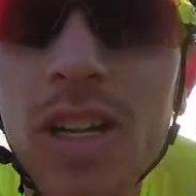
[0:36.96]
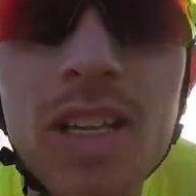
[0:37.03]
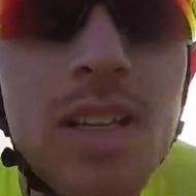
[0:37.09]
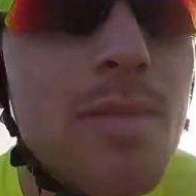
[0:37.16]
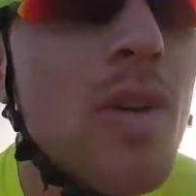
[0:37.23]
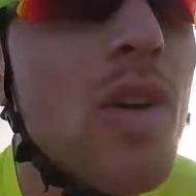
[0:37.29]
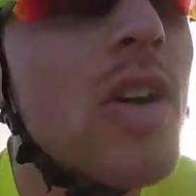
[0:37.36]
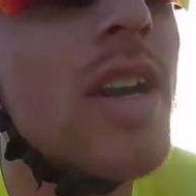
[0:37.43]
in the
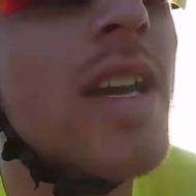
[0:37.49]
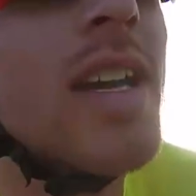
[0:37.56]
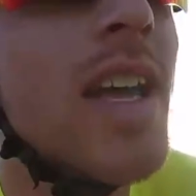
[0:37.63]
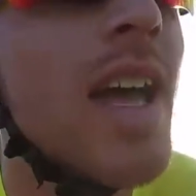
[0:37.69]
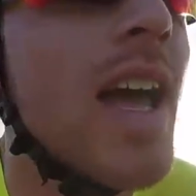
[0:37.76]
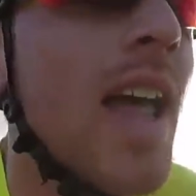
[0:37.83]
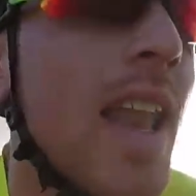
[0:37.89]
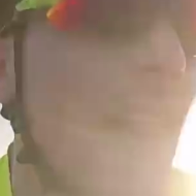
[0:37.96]
morning,
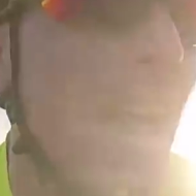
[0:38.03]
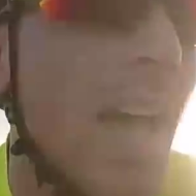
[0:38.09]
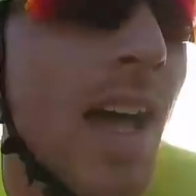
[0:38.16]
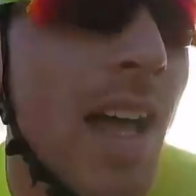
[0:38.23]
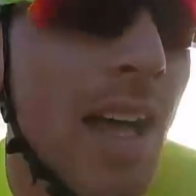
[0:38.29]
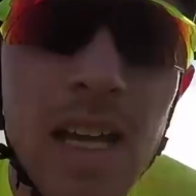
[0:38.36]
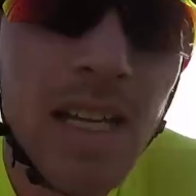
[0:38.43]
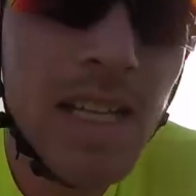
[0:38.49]
and
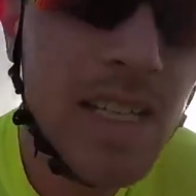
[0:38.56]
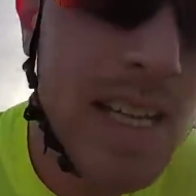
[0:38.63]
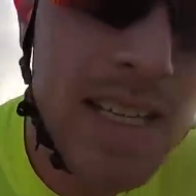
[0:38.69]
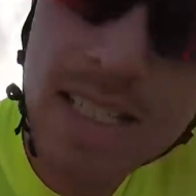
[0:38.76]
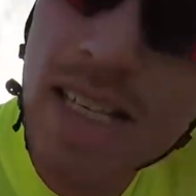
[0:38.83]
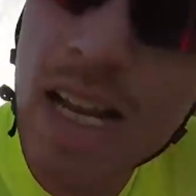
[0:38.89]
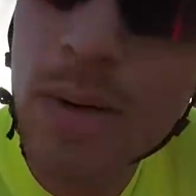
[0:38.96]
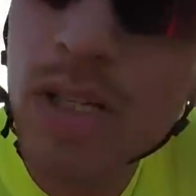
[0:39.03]

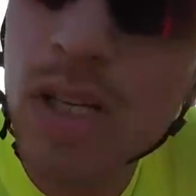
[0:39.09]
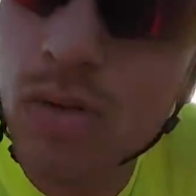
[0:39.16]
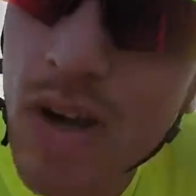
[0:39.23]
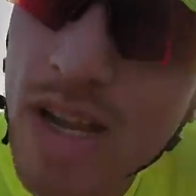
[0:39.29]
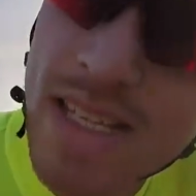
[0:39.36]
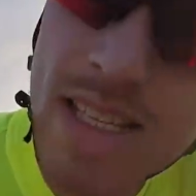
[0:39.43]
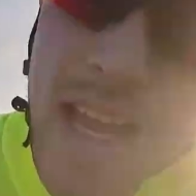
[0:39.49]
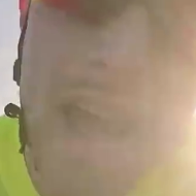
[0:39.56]
yesterday was a
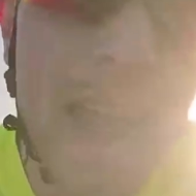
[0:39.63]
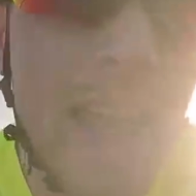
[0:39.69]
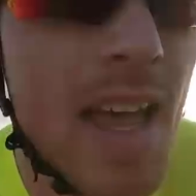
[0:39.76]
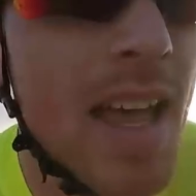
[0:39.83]
rest day,